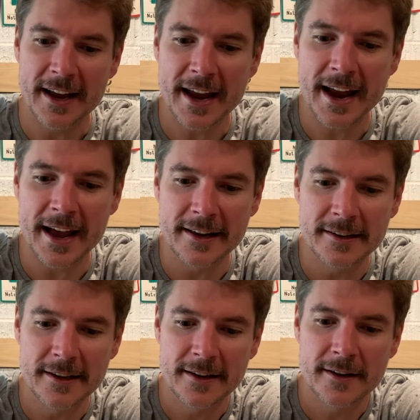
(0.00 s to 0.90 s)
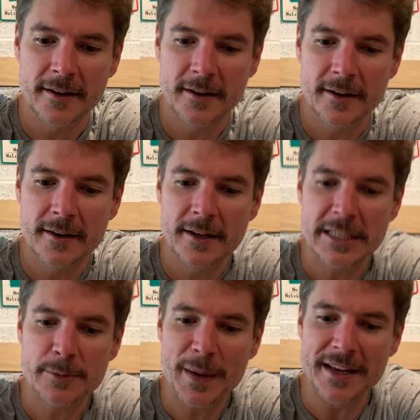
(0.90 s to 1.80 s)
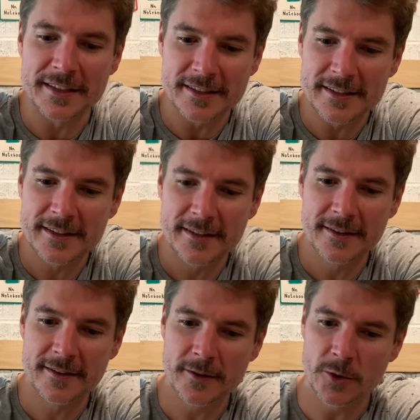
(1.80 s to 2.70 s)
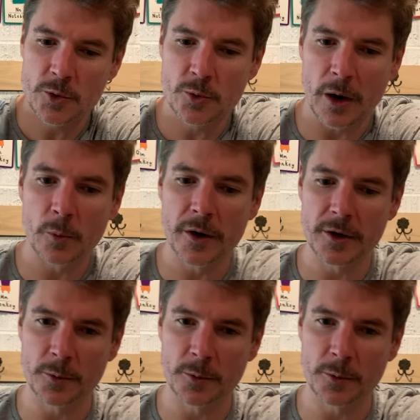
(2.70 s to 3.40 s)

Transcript: And it spins. Ooh, I wonder